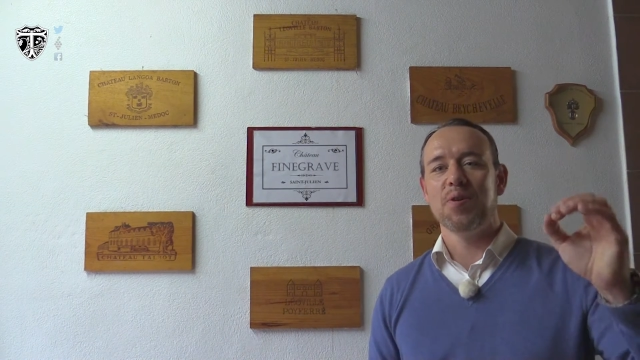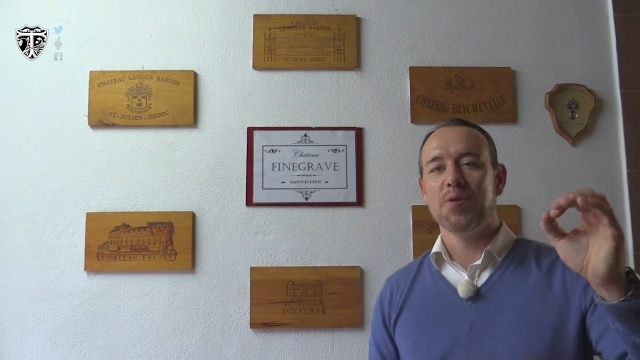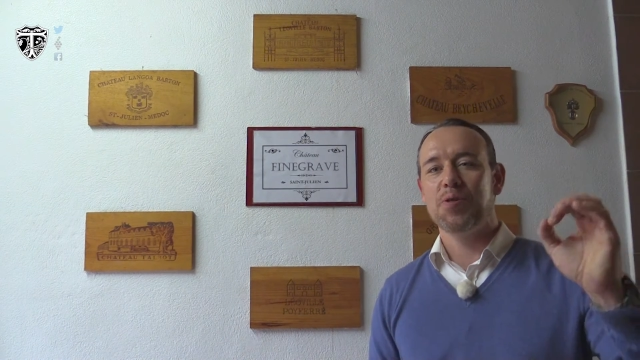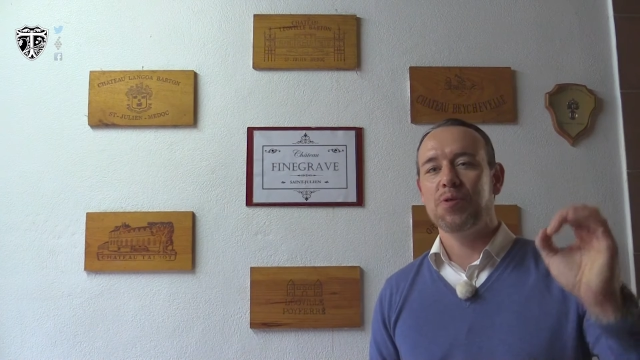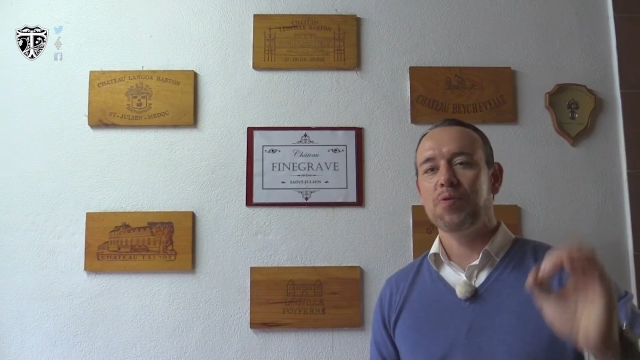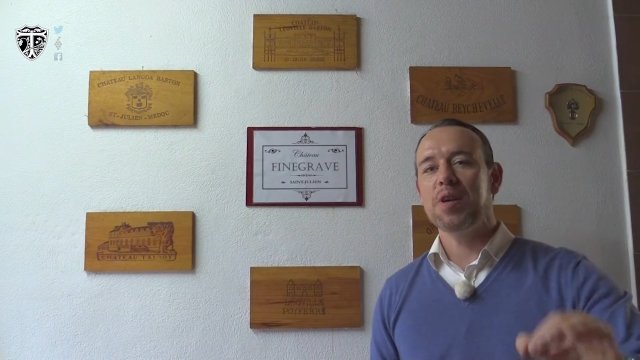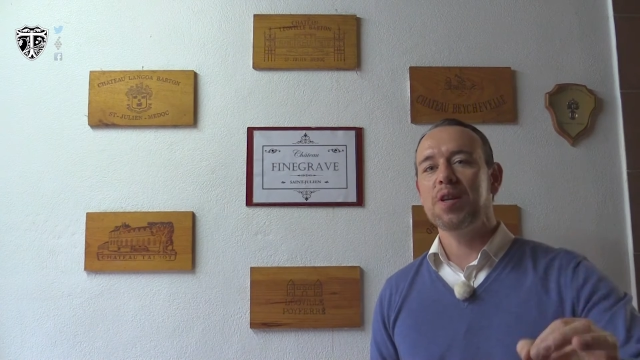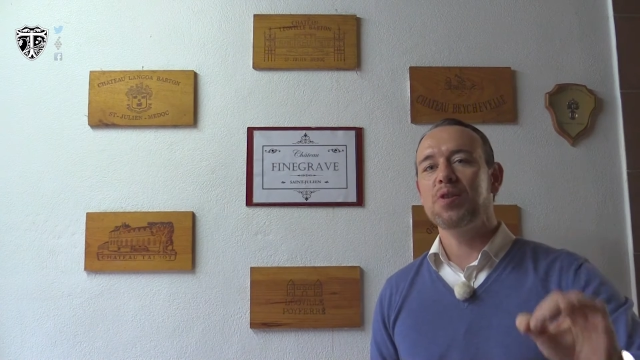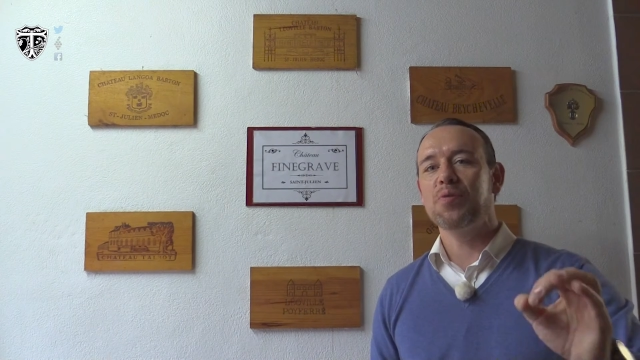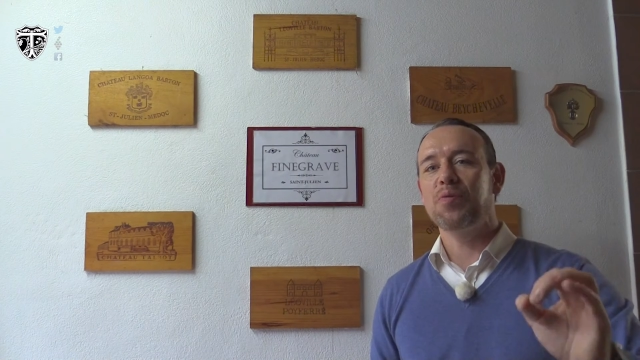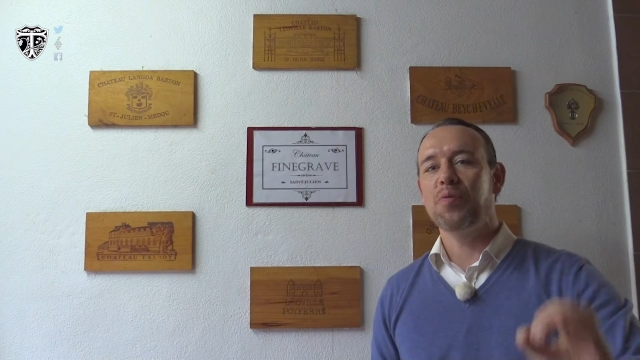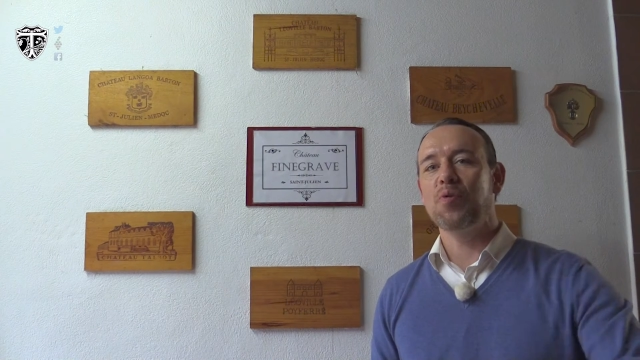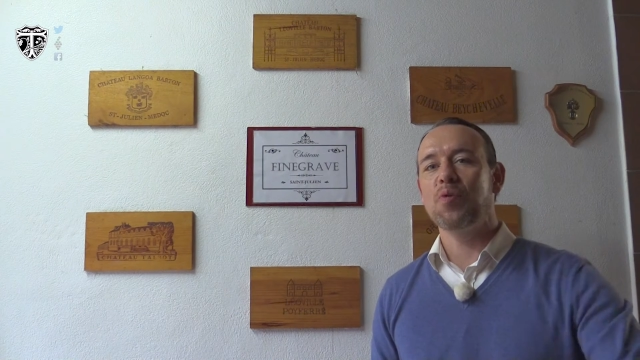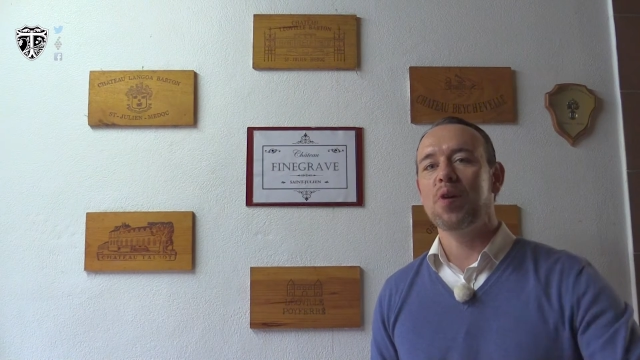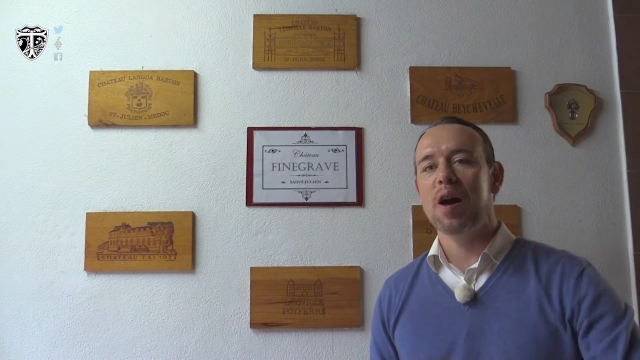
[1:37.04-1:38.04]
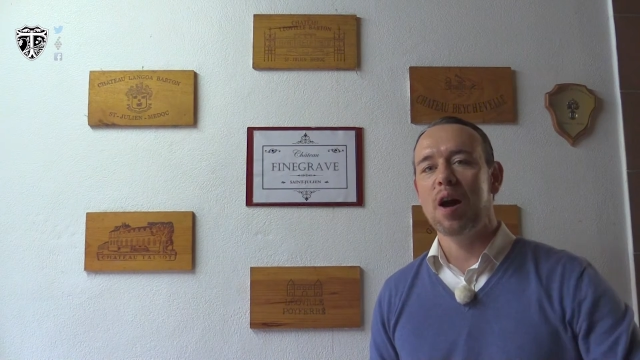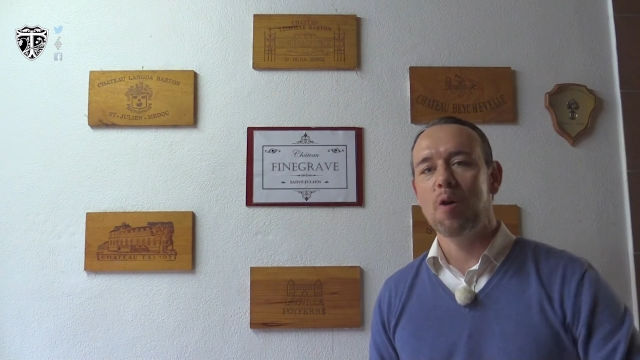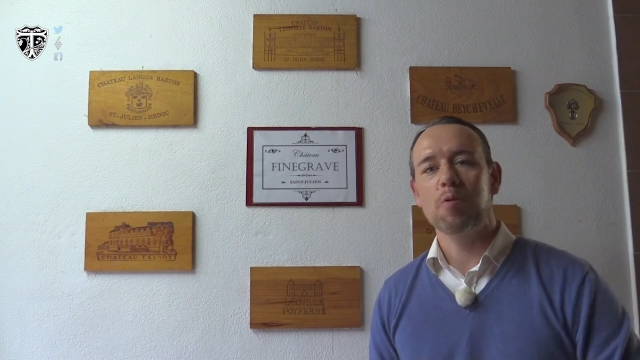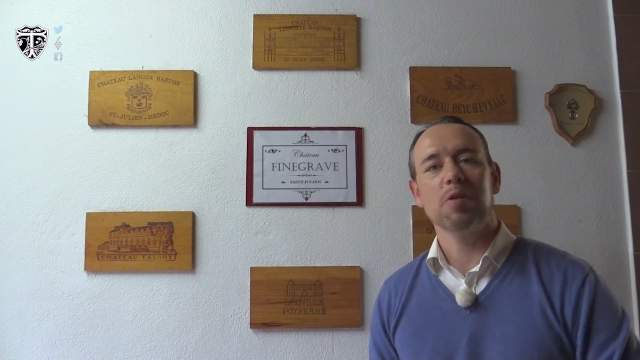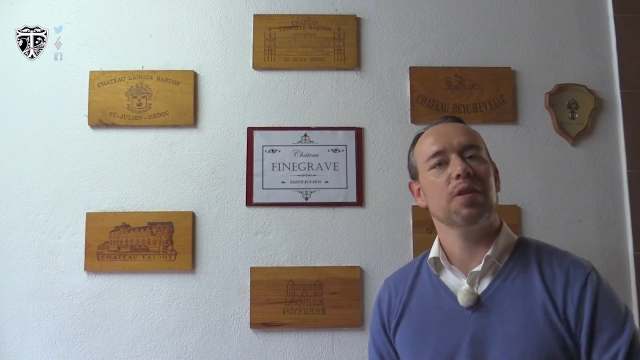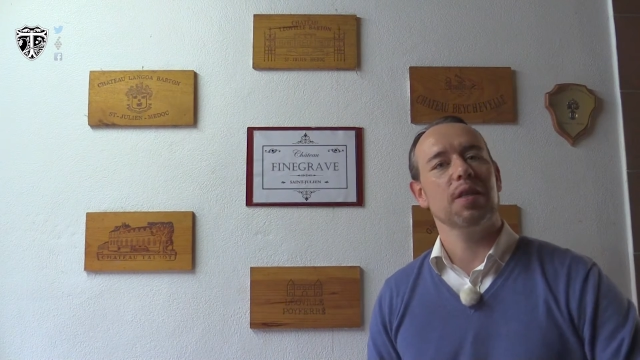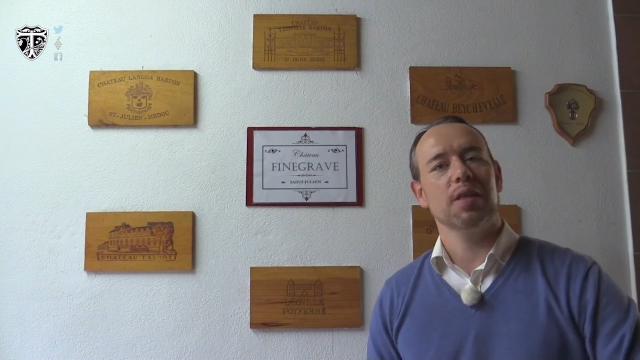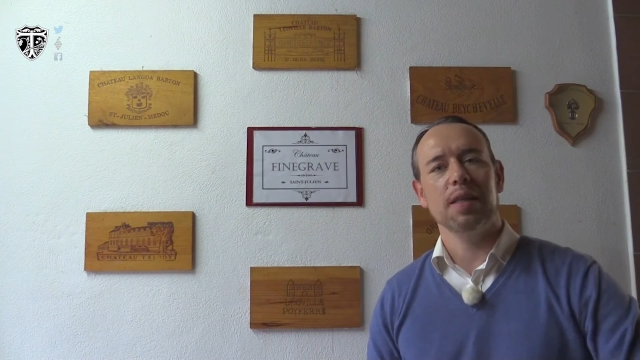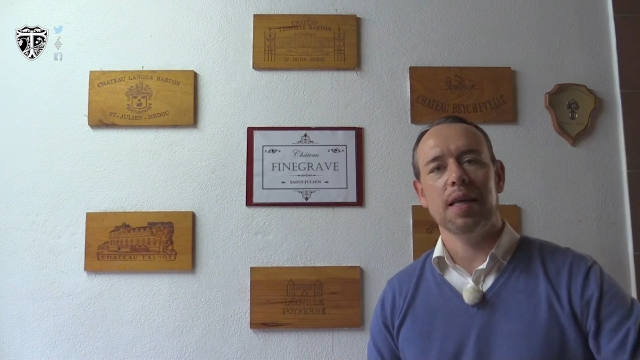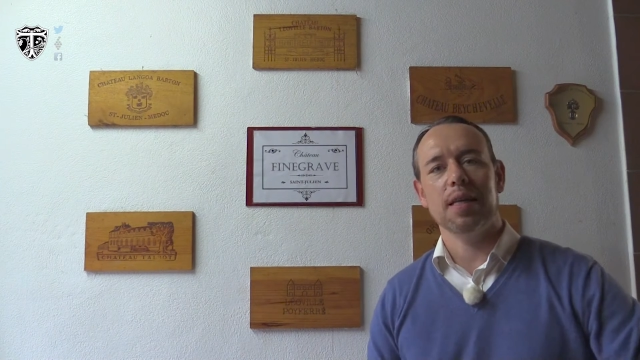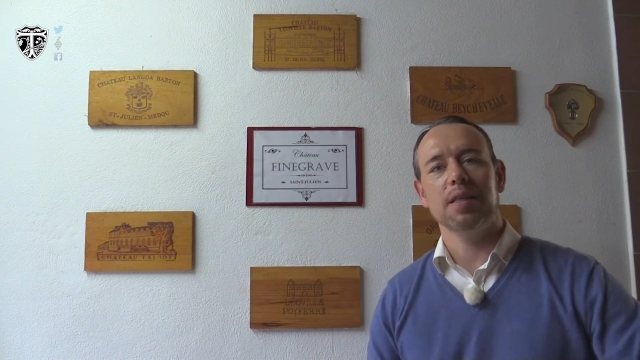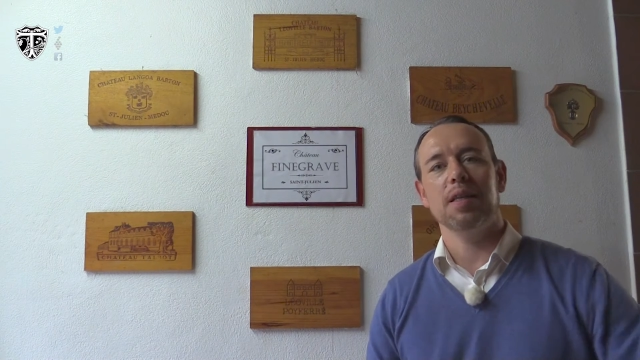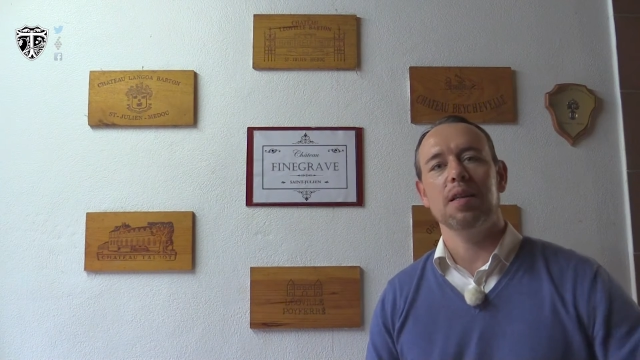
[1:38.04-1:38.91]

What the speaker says: 3 to 4 hours. That's less